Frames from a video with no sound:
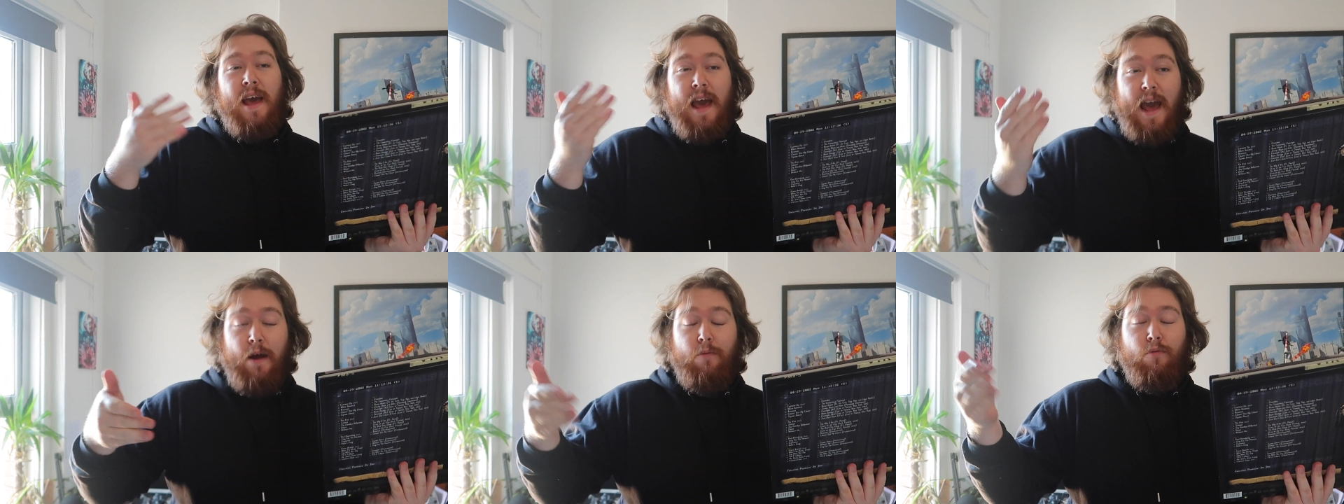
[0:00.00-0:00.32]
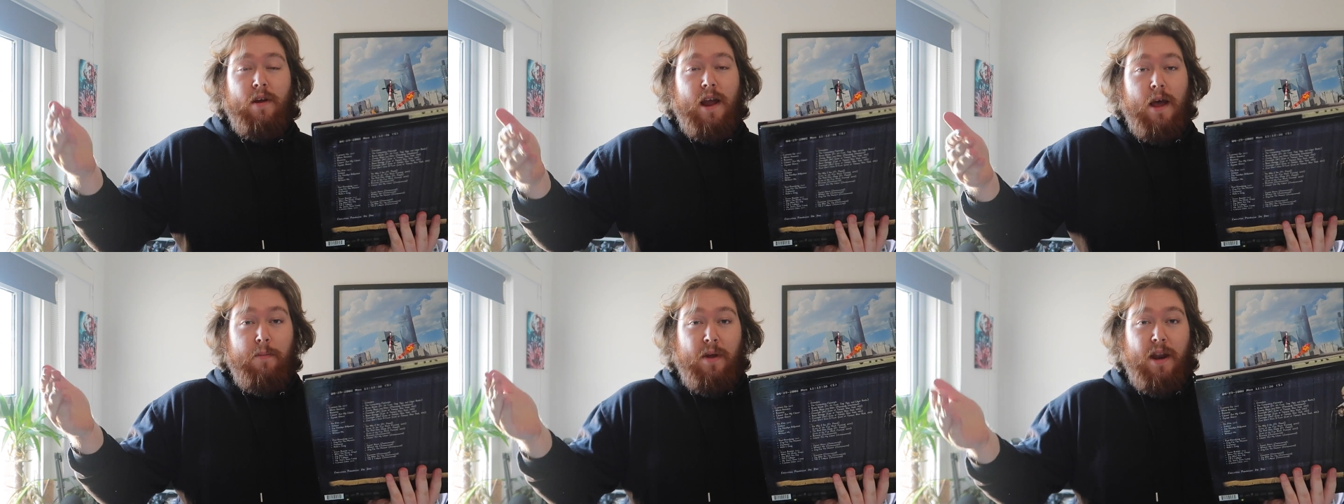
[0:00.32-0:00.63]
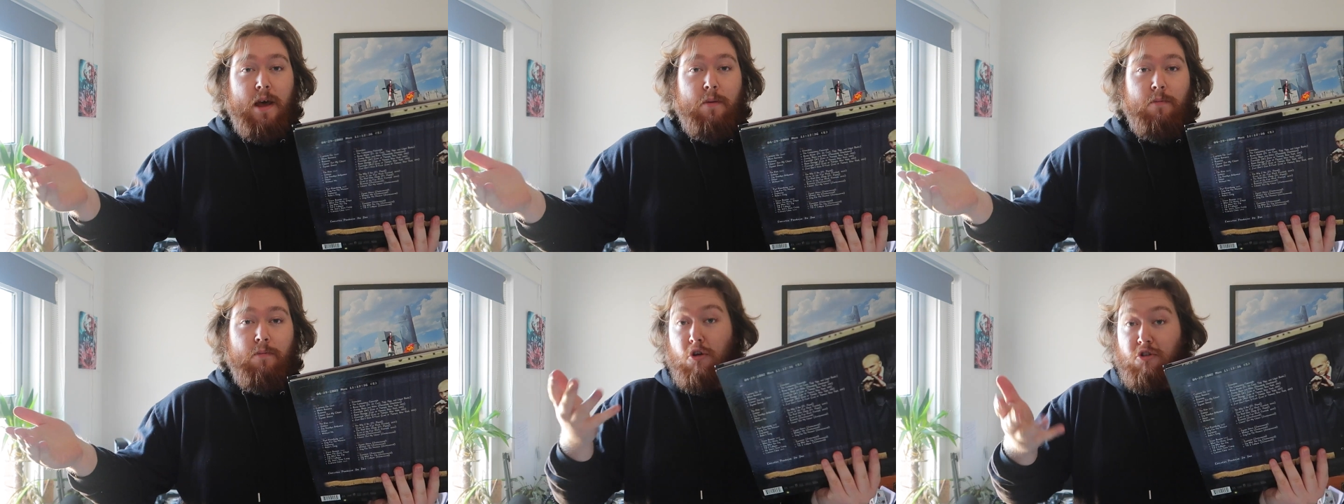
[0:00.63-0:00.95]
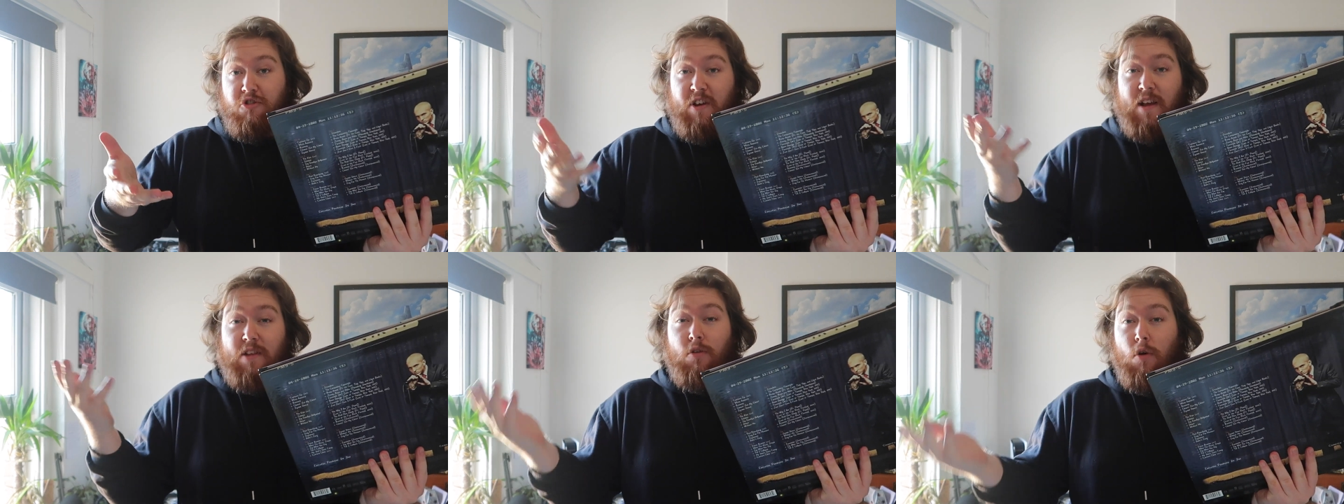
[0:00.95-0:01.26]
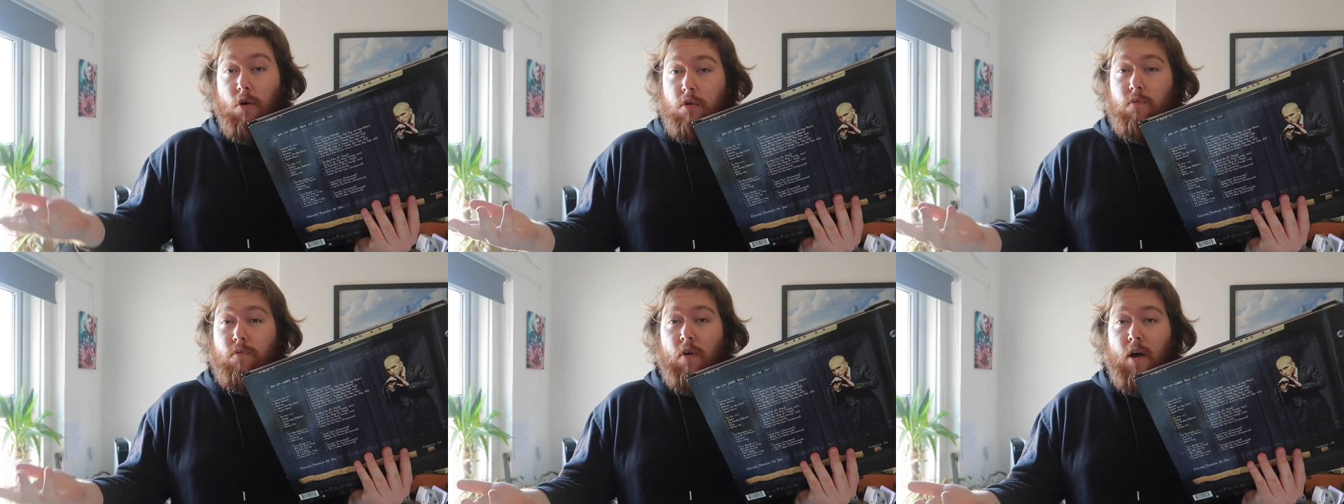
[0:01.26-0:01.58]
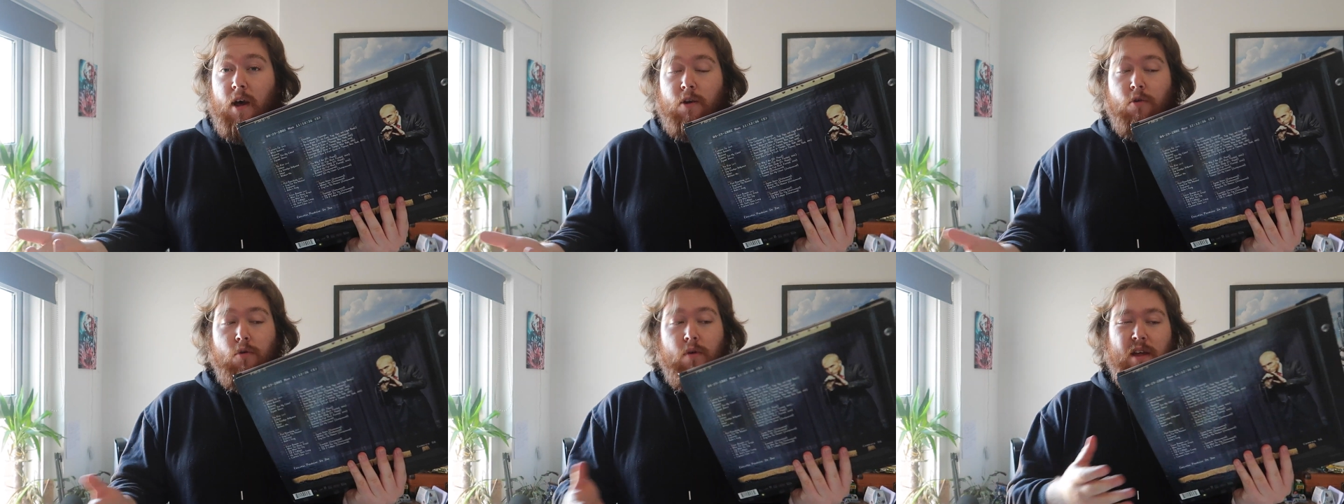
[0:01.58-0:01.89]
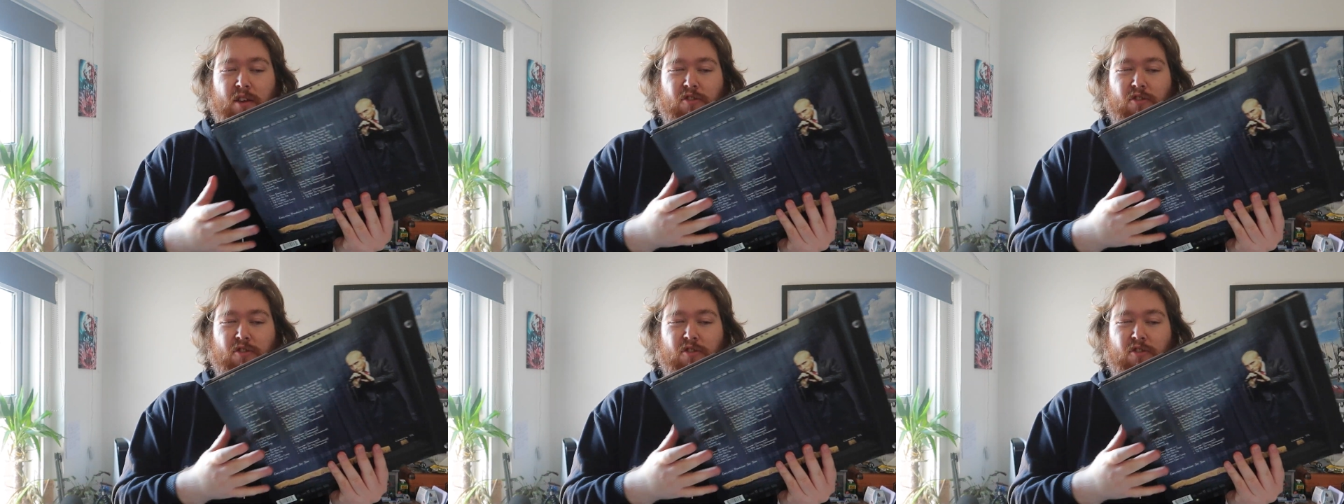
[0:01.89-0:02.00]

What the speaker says: every Eminem project on vinyl.